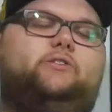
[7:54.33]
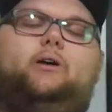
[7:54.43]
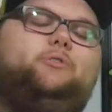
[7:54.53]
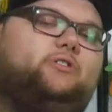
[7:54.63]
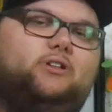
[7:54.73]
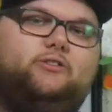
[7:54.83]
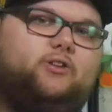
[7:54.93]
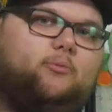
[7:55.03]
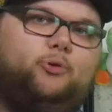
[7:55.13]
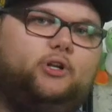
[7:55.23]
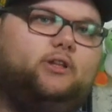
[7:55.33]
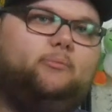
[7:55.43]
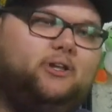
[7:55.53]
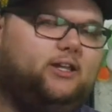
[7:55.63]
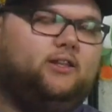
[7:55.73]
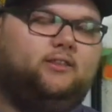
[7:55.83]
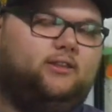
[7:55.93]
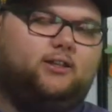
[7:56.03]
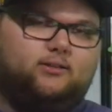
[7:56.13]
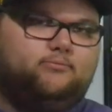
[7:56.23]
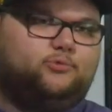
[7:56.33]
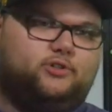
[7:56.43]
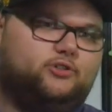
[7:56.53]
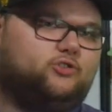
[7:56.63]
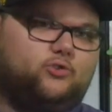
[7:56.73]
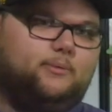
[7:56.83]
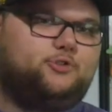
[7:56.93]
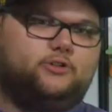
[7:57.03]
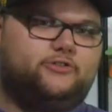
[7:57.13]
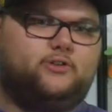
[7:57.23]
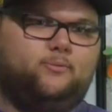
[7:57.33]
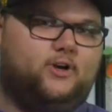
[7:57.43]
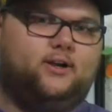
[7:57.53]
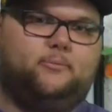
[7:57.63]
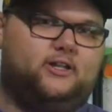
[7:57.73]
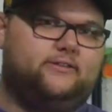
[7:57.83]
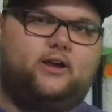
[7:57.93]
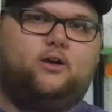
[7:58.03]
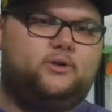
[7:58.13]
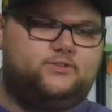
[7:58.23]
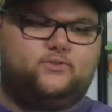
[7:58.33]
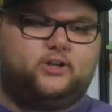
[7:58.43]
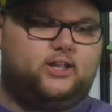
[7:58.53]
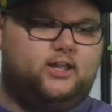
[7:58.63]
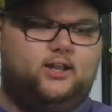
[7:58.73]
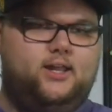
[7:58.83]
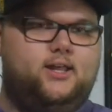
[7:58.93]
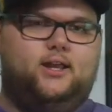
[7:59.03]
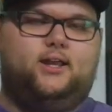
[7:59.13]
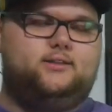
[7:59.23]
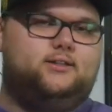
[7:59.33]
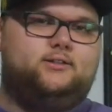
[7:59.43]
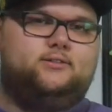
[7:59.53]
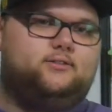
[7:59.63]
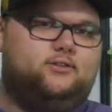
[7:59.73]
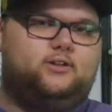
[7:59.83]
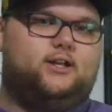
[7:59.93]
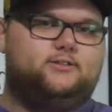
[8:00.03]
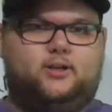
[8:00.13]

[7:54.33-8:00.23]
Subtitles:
So I'm just gonna start putting them in the description somewhere, because I always forget, and then you guys